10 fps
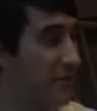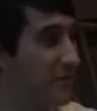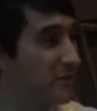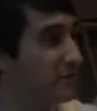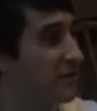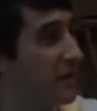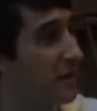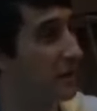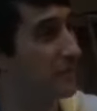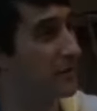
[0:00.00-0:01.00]
And then there's
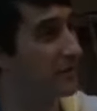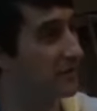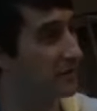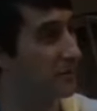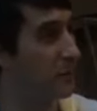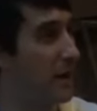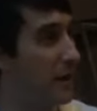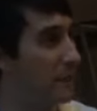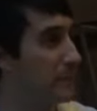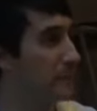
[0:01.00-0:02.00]
some that's right.